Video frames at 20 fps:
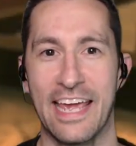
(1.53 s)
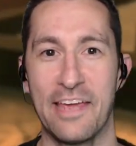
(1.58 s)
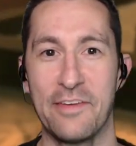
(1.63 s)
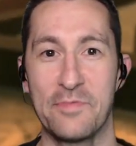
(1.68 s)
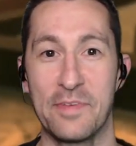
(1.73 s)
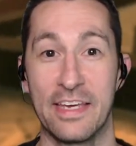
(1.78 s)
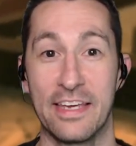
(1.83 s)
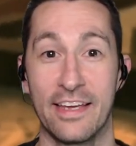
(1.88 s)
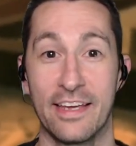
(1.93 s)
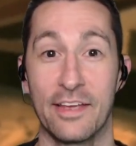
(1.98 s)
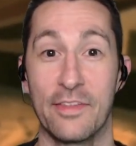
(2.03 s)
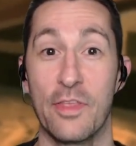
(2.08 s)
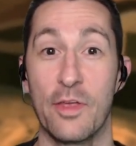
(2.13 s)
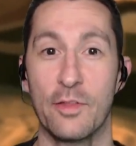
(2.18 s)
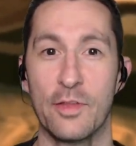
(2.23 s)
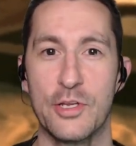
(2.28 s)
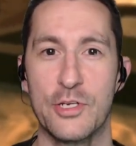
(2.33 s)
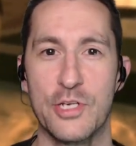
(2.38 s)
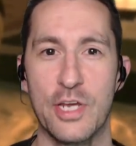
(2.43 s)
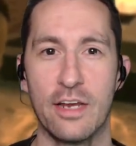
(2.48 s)
Gaming, the
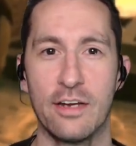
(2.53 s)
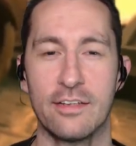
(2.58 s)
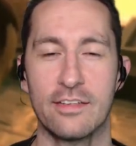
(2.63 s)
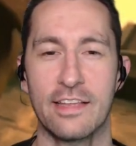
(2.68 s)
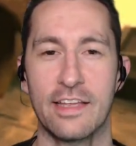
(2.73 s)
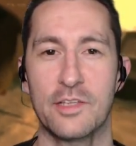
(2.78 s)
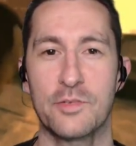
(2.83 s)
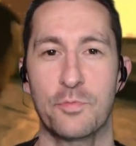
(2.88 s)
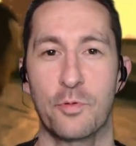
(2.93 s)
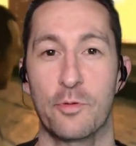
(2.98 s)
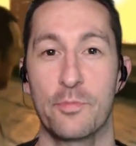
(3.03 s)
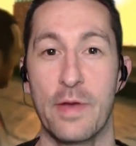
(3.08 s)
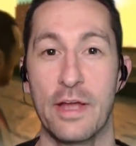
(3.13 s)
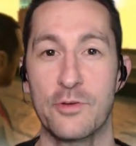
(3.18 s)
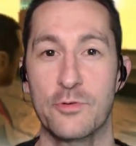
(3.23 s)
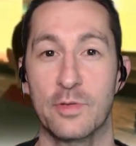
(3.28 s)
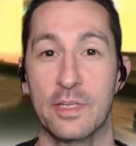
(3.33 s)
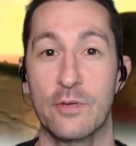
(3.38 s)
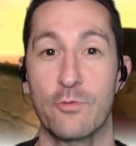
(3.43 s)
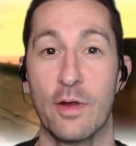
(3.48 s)
only channel that's
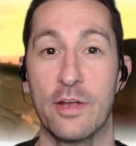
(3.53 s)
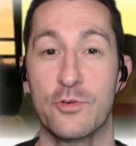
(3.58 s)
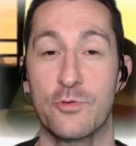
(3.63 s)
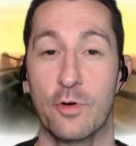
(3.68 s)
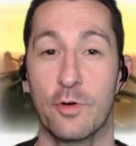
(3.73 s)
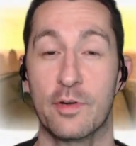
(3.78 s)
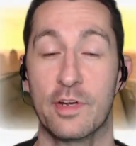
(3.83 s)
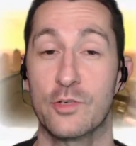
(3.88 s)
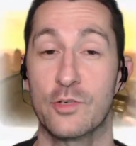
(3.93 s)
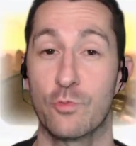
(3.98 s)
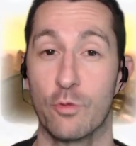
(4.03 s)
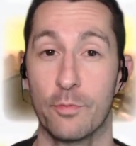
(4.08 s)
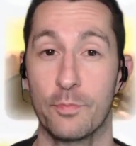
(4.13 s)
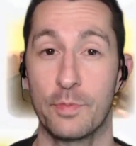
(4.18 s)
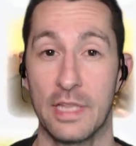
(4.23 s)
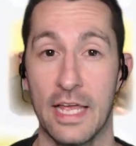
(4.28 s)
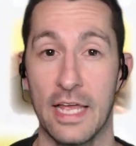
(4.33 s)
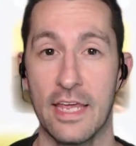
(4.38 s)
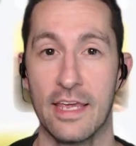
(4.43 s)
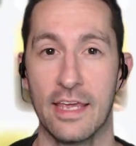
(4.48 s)
perpetually retro because we're
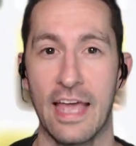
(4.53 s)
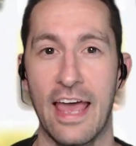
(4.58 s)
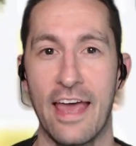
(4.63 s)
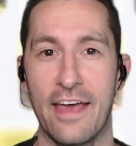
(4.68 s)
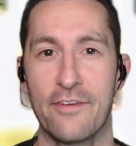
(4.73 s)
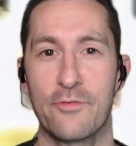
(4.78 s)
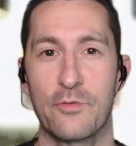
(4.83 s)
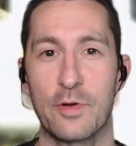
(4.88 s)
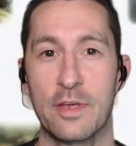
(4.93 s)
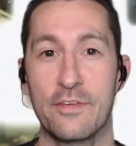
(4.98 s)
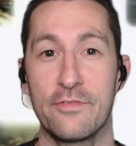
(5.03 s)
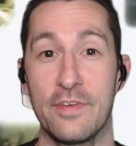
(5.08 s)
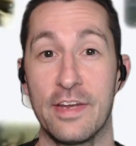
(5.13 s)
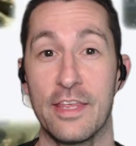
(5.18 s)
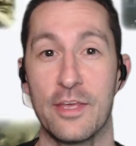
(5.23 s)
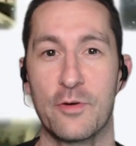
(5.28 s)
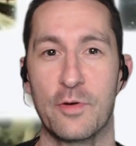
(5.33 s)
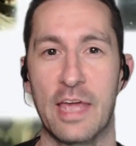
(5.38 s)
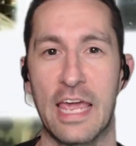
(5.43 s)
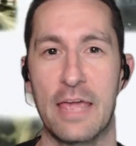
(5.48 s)
playing every
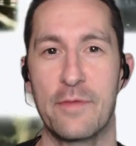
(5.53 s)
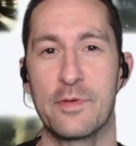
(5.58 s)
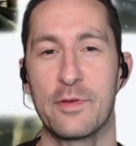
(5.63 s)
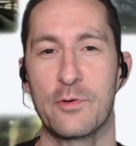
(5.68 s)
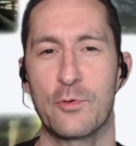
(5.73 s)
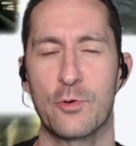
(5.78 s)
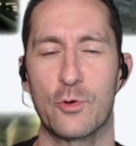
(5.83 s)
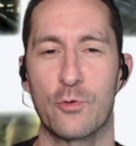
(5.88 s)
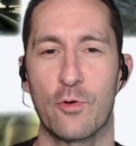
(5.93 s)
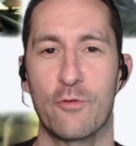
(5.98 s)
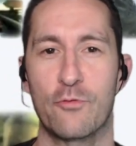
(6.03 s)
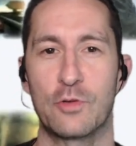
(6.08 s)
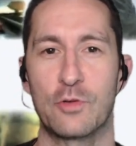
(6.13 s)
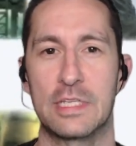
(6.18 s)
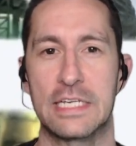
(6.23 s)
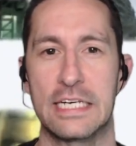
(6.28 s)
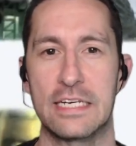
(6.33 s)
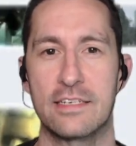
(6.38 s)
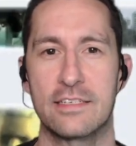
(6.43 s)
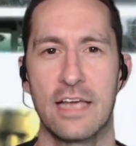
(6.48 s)
video game in order of
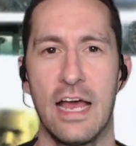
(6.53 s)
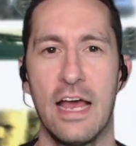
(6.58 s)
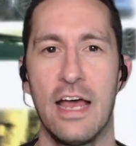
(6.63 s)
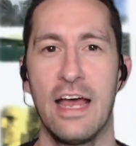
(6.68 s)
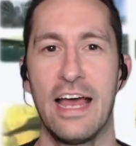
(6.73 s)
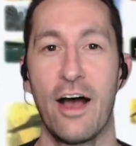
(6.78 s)
release.